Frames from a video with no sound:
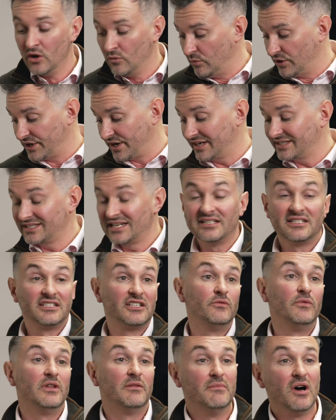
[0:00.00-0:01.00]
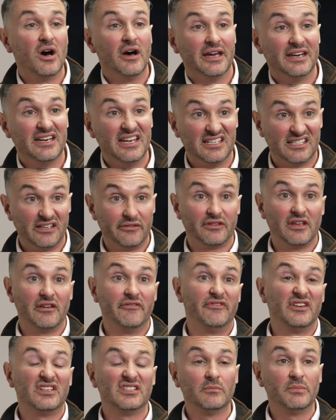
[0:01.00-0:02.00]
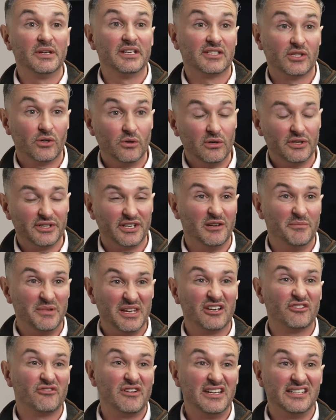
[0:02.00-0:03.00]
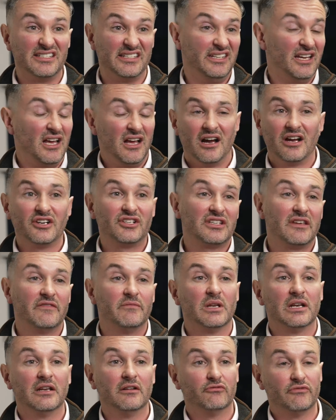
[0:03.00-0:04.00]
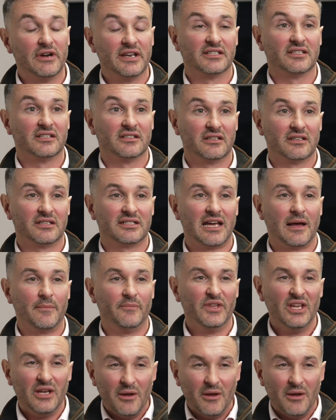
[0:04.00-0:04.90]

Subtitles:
What I tend to do with mine is if they're visibly soiled and a bit greasy, I just give them a little rinse under the tap.